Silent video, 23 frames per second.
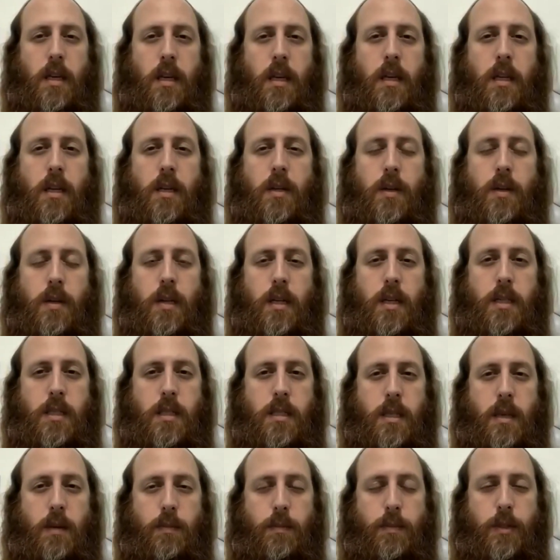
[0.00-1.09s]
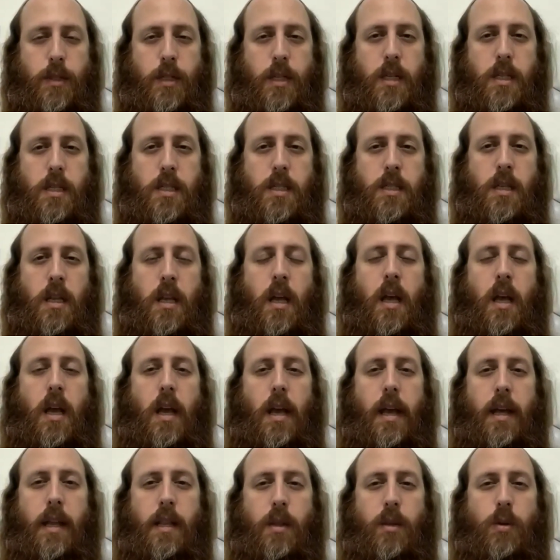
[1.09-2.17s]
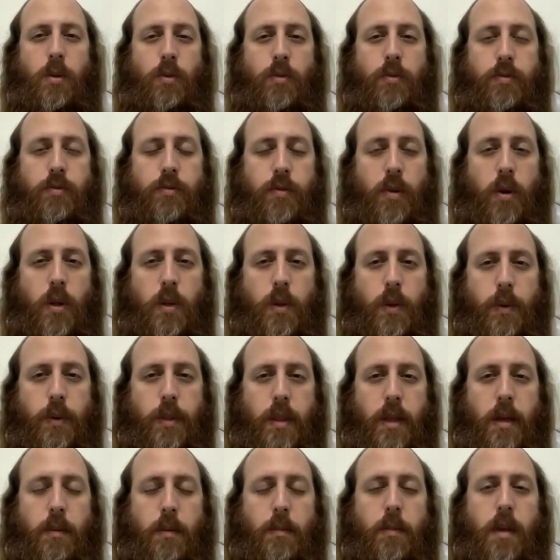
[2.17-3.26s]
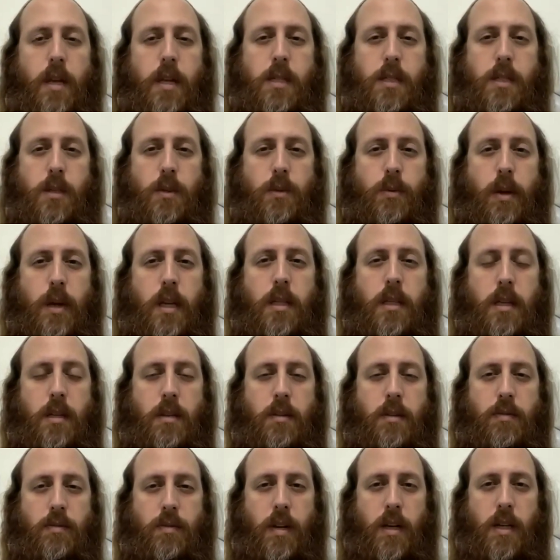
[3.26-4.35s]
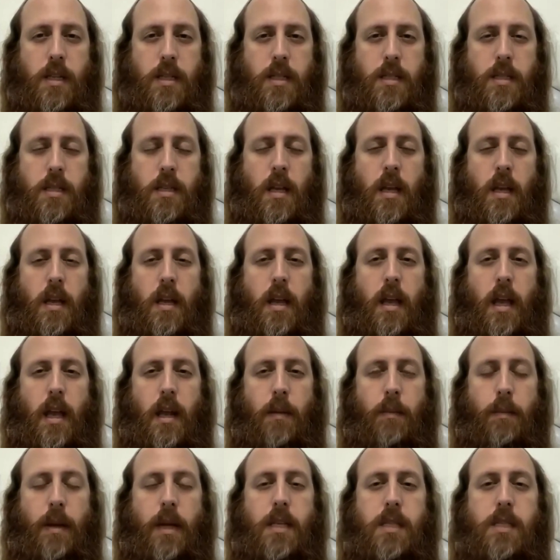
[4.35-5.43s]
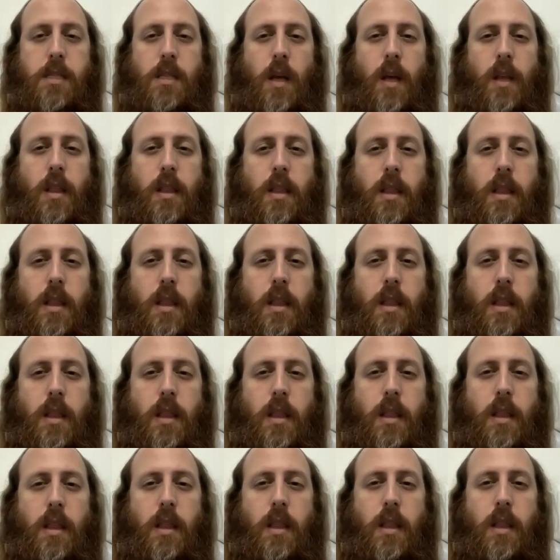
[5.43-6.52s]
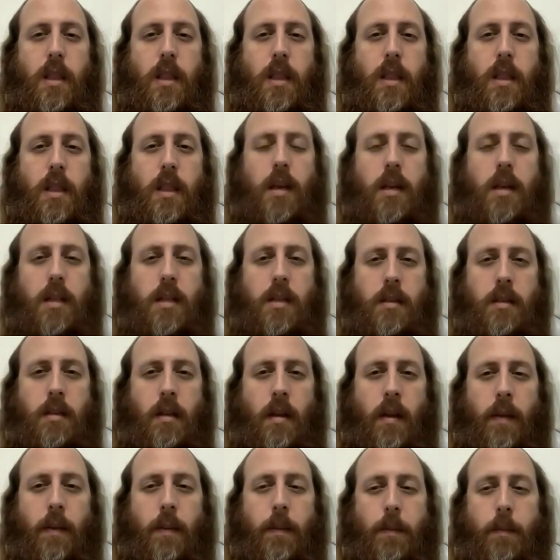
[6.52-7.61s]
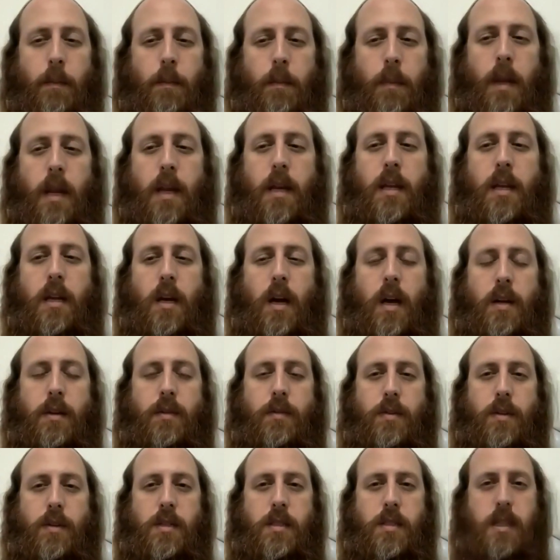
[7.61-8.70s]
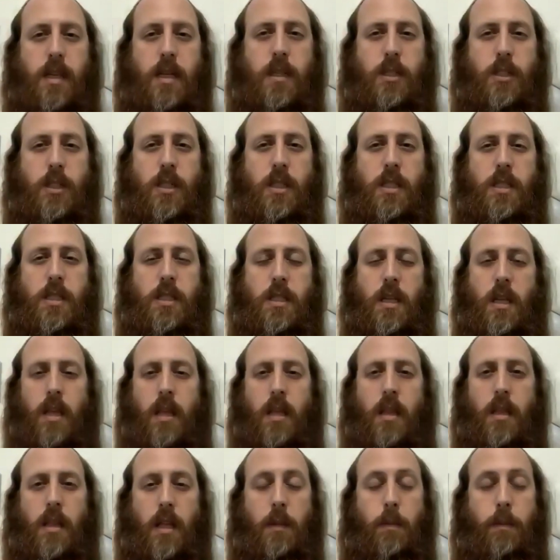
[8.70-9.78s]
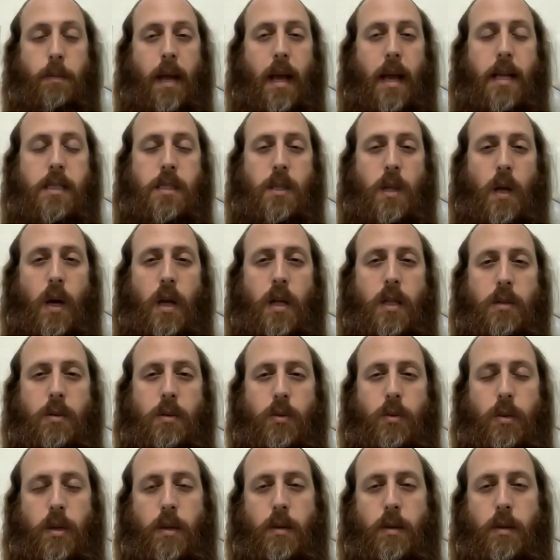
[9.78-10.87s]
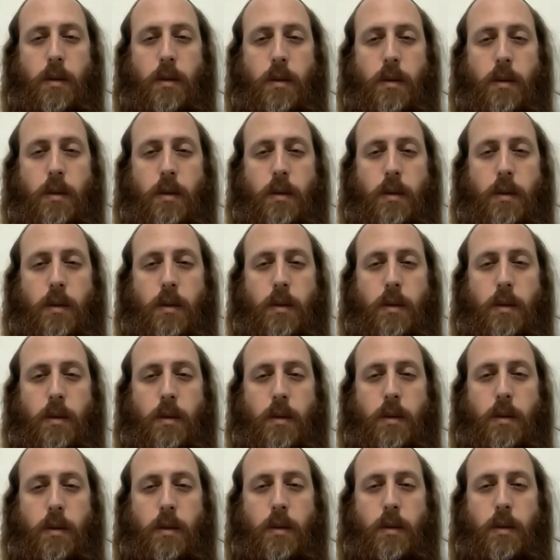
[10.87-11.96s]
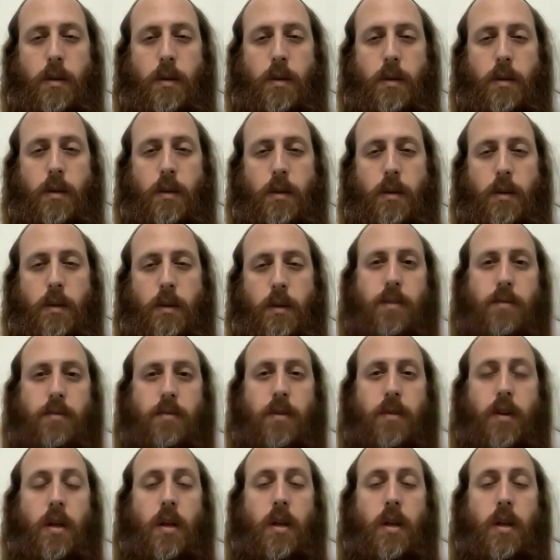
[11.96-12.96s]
inner assumptions and to follow them as great advice. And based on that, he gained many conversations that passed on to him. West of